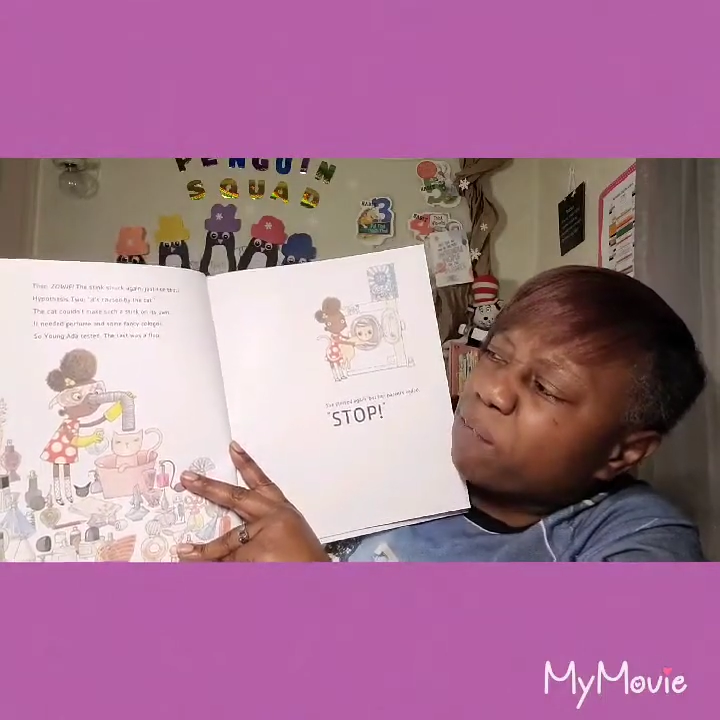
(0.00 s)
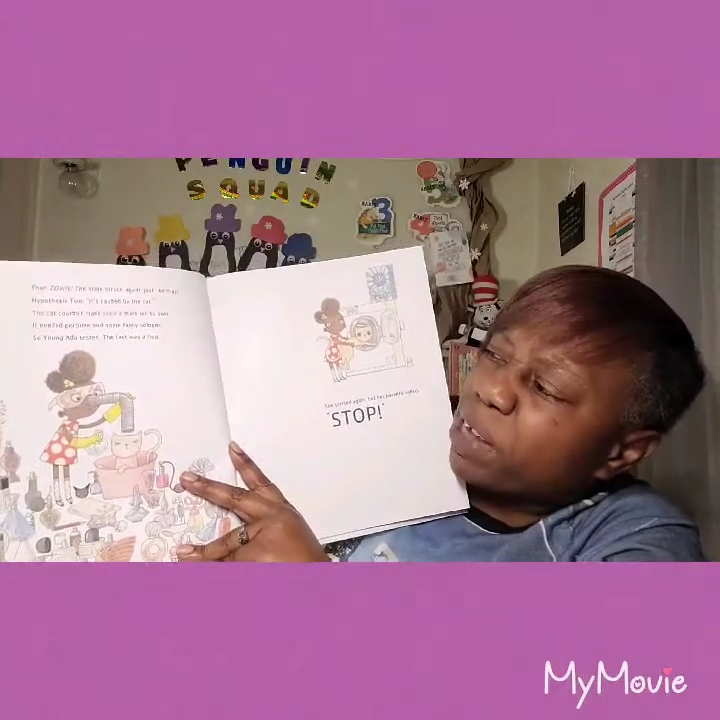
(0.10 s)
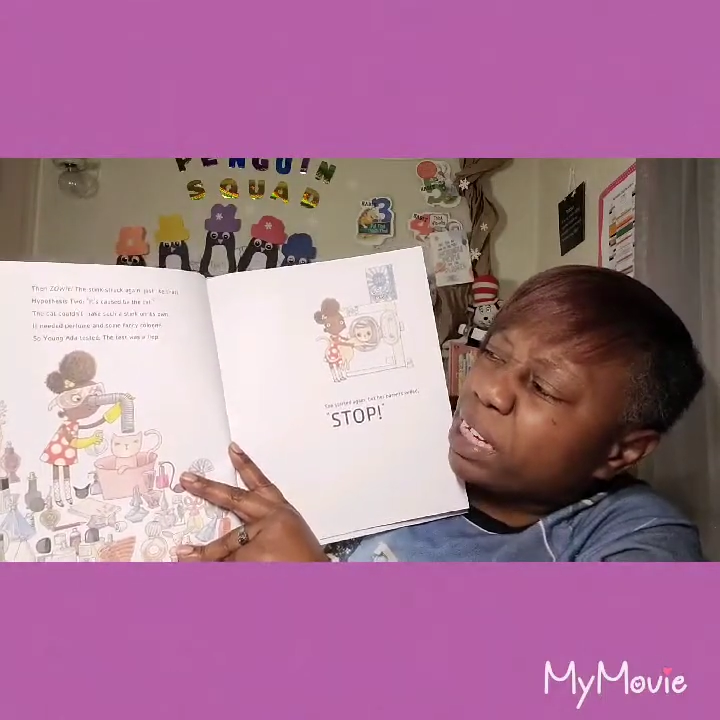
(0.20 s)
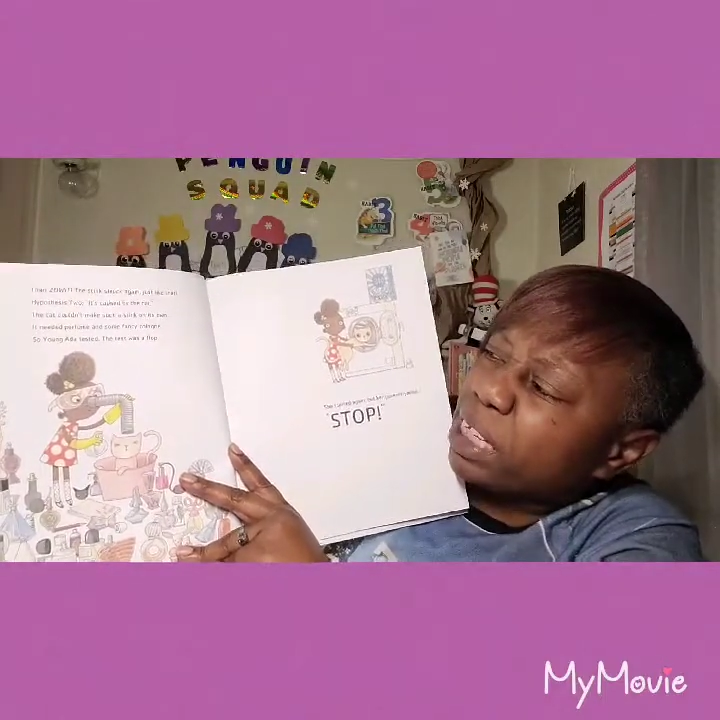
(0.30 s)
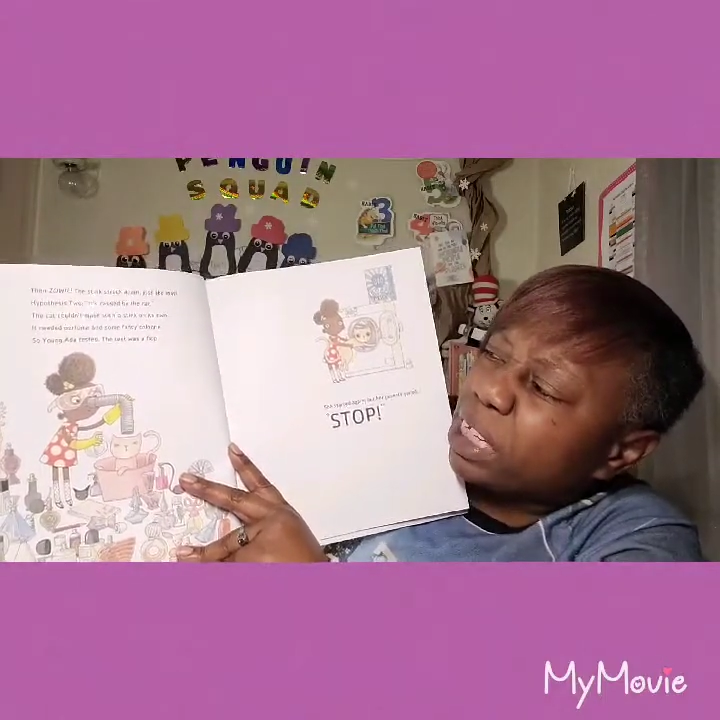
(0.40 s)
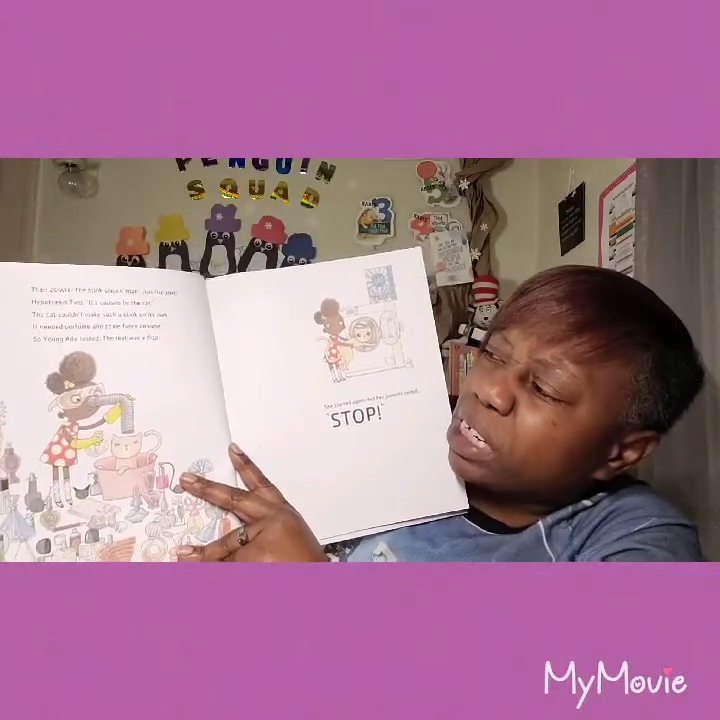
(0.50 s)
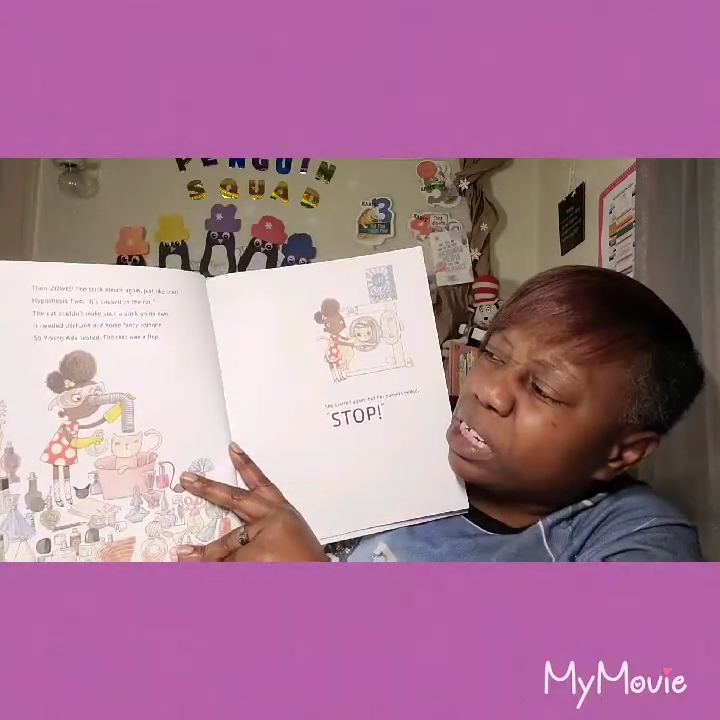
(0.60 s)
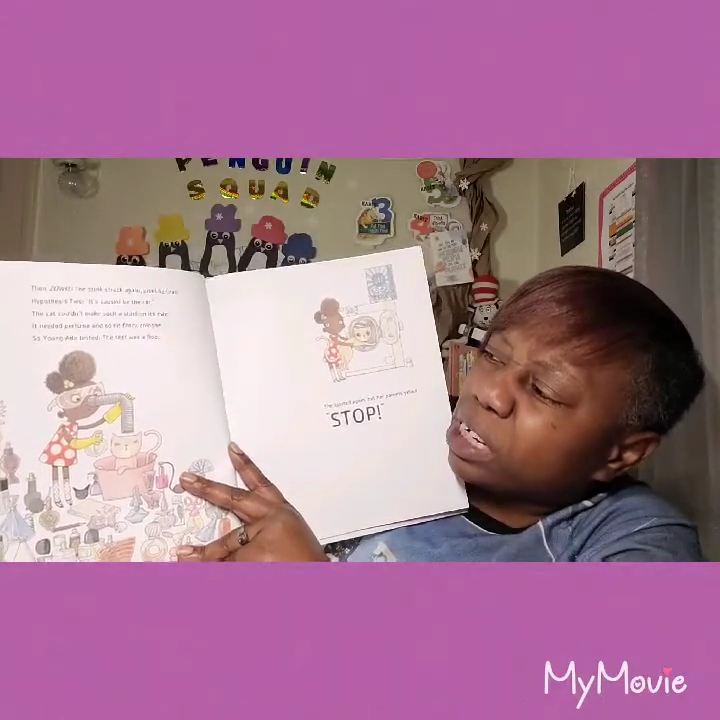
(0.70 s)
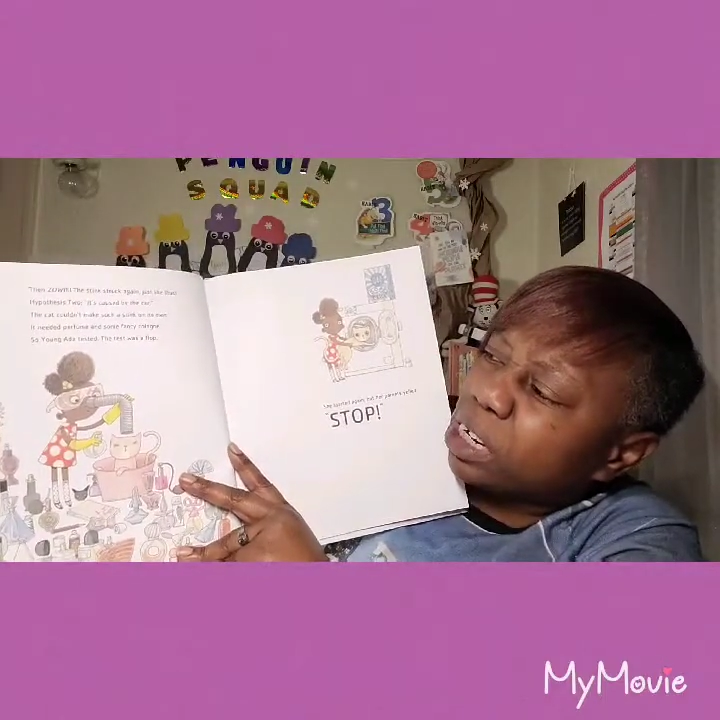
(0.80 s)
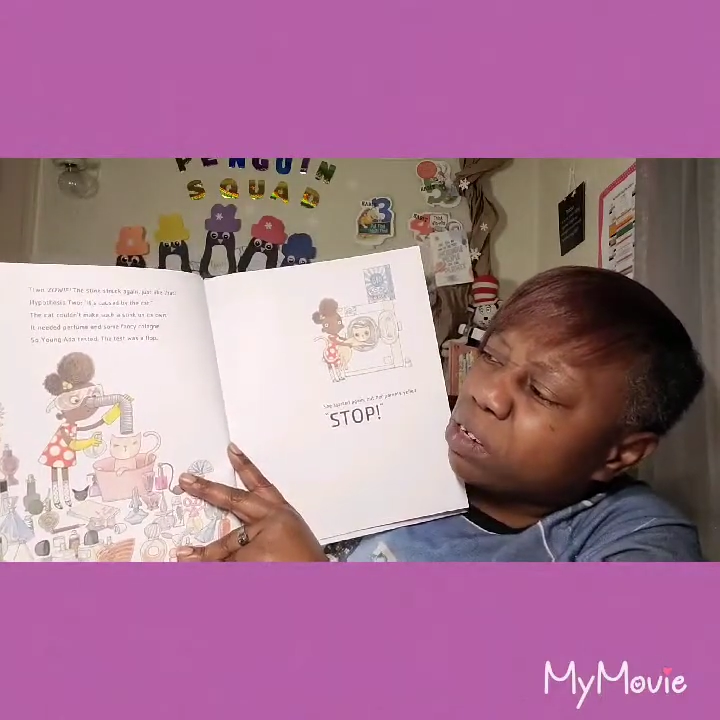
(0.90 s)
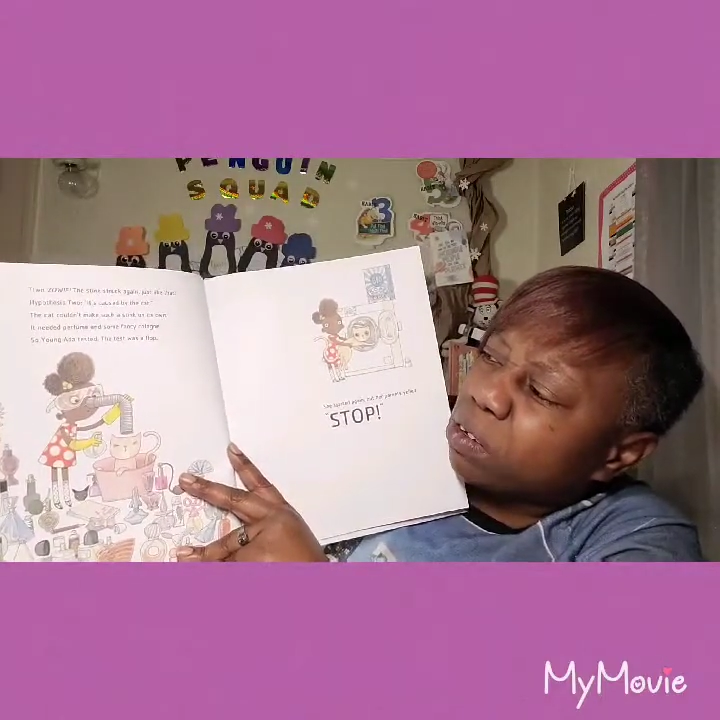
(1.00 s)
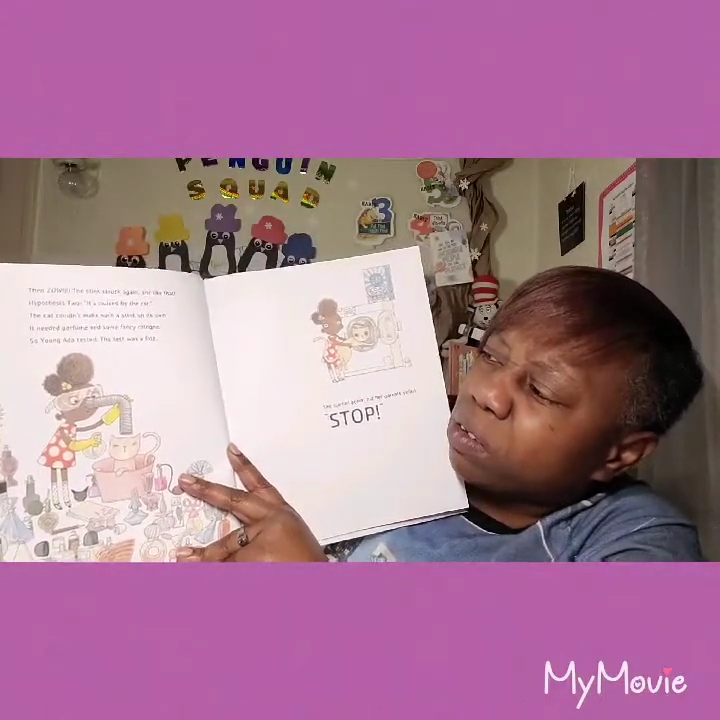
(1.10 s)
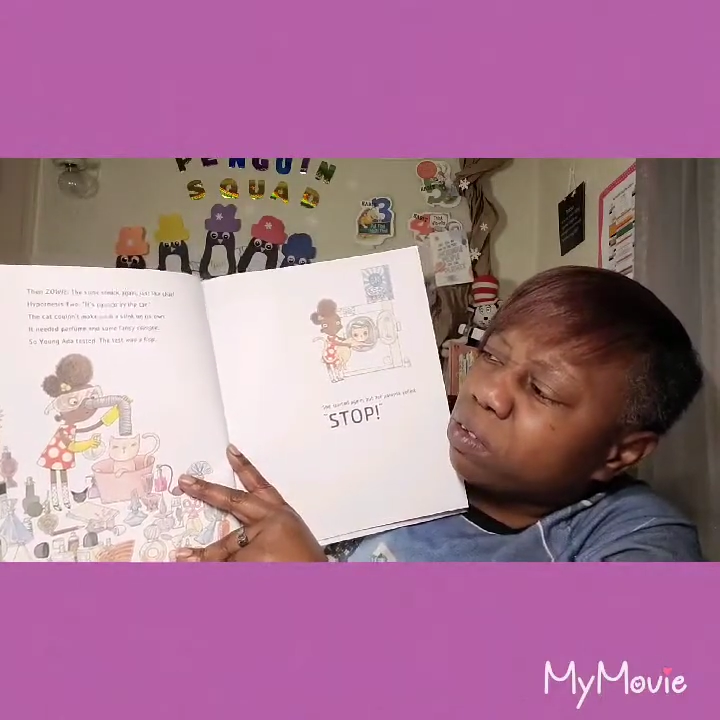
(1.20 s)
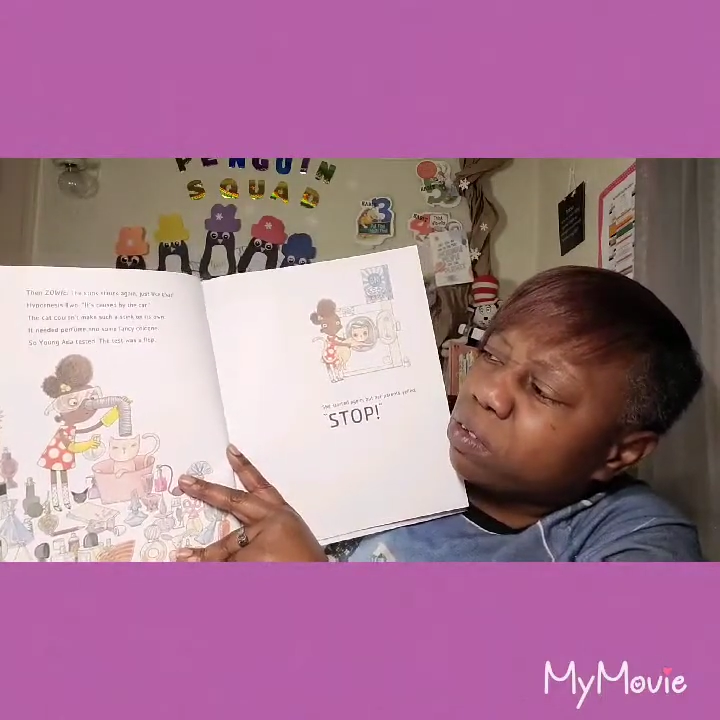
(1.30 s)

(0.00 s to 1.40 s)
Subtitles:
fancy cologne.